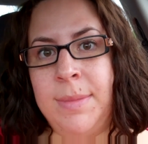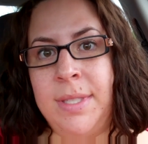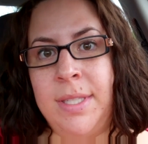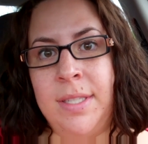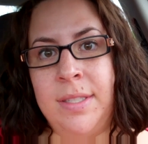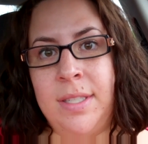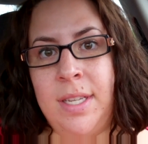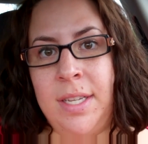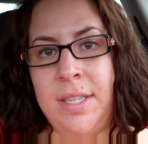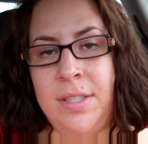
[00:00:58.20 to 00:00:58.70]

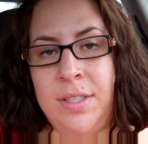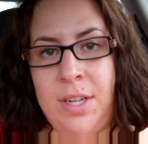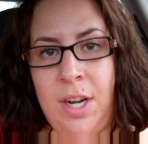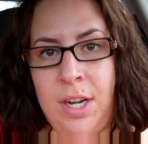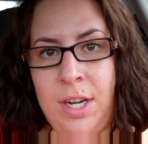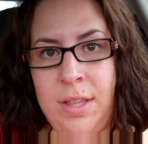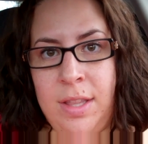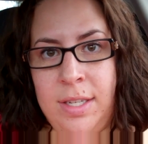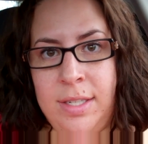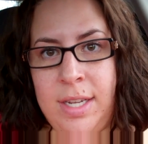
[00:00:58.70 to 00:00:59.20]
since I
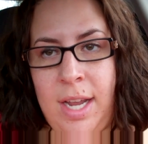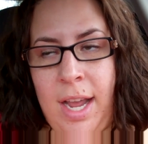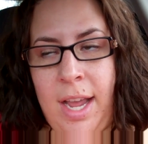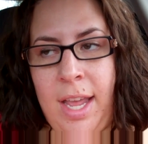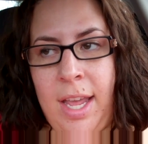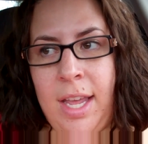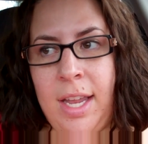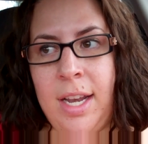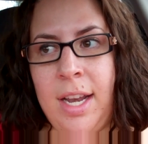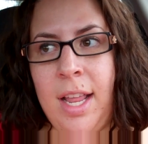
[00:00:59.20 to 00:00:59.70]
started the
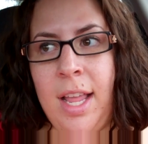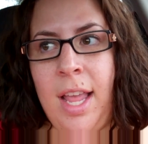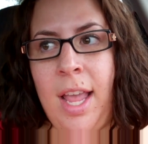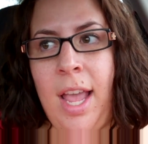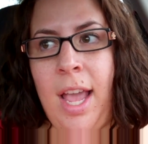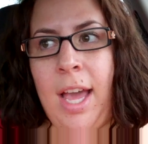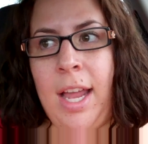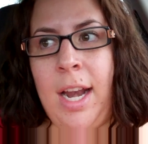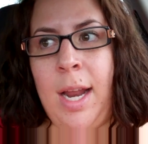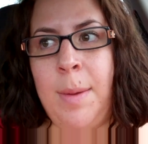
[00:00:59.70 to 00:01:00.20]
diet,
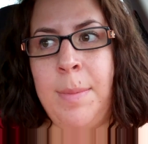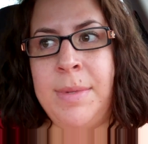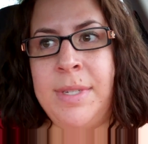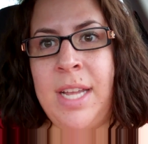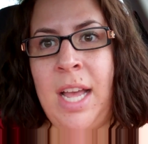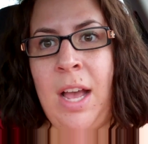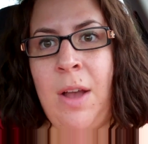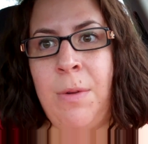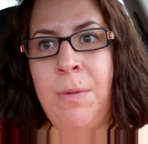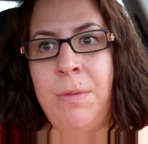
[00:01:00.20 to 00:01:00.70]
and I'm
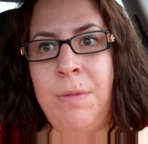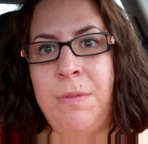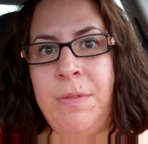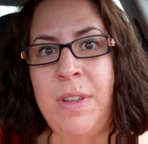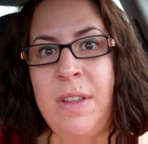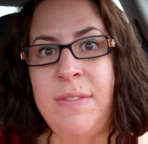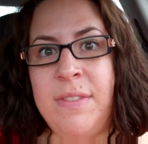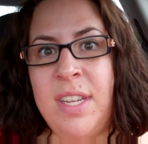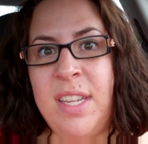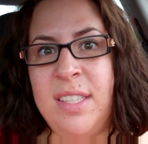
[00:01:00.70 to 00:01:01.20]
down
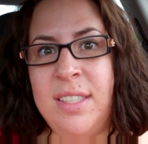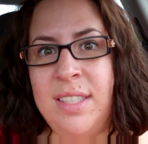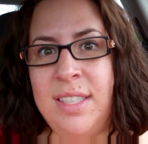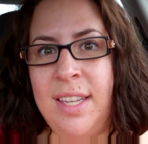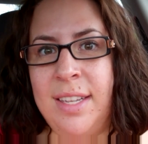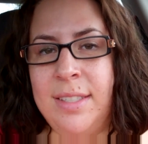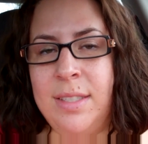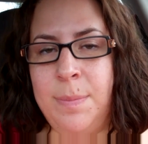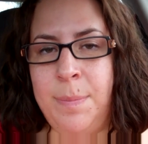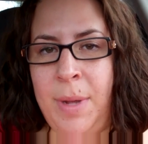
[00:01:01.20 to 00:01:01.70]

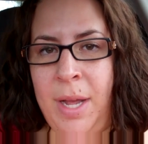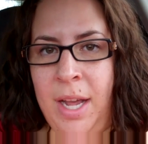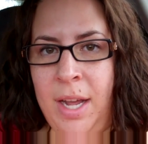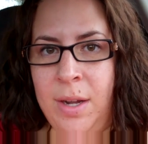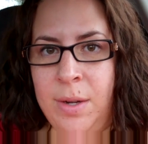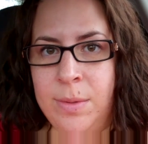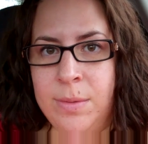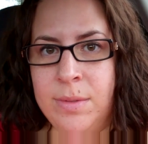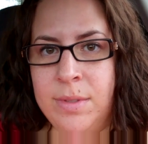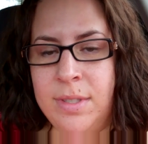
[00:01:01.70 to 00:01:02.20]
56
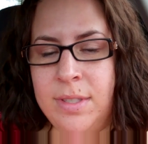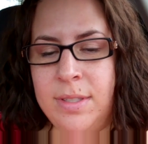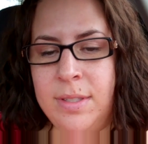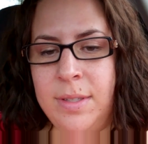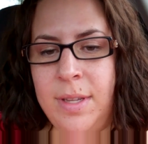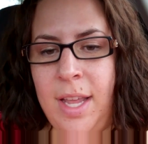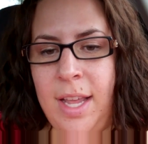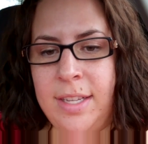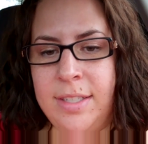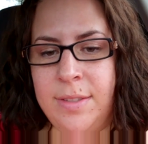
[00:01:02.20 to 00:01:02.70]

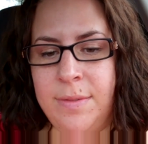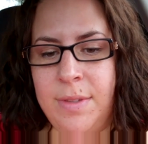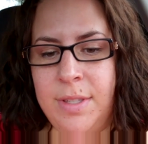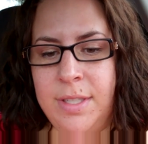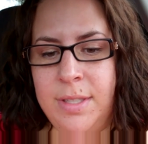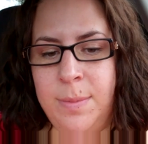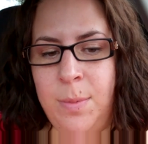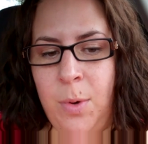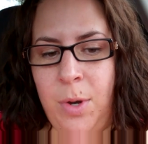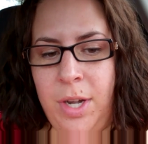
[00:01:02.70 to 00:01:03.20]
pounds as of
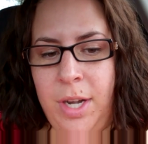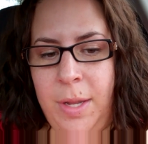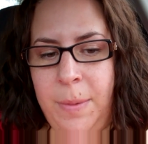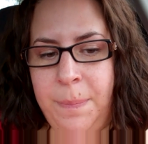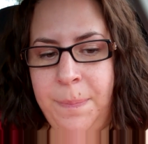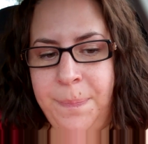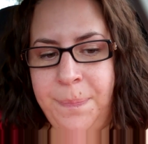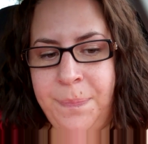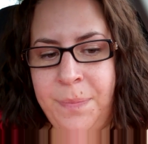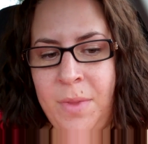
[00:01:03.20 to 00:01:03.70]
this
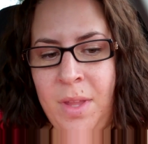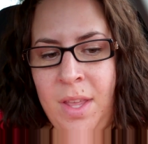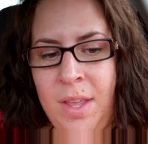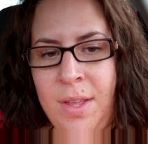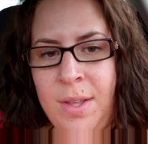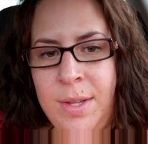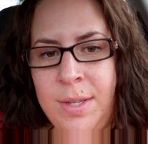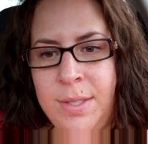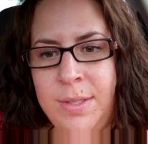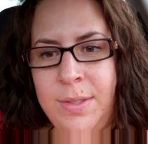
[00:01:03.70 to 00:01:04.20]
morning.
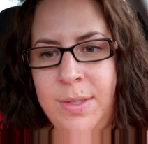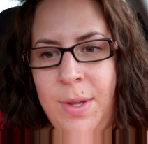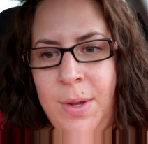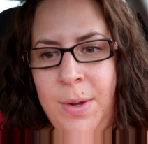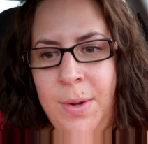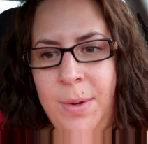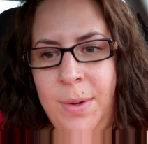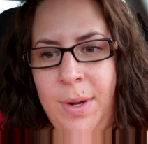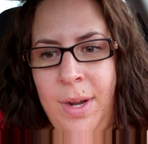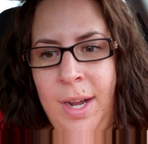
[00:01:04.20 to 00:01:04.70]

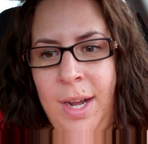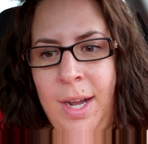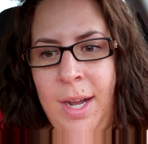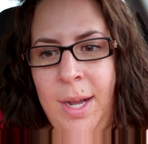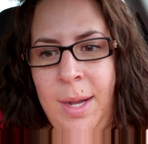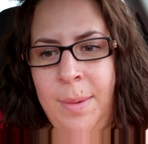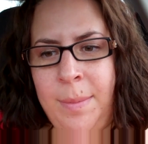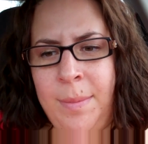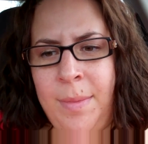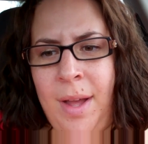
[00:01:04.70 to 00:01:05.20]
So
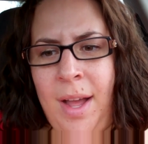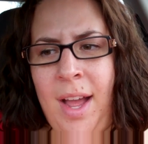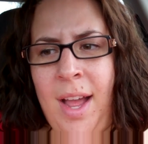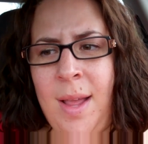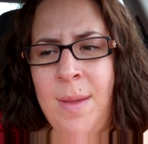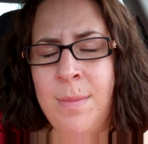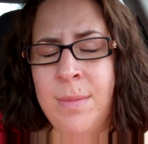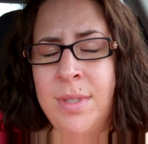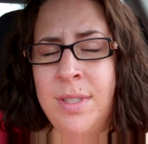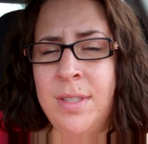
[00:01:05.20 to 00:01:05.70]

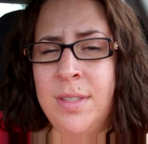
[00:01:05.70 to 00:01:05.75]
I'm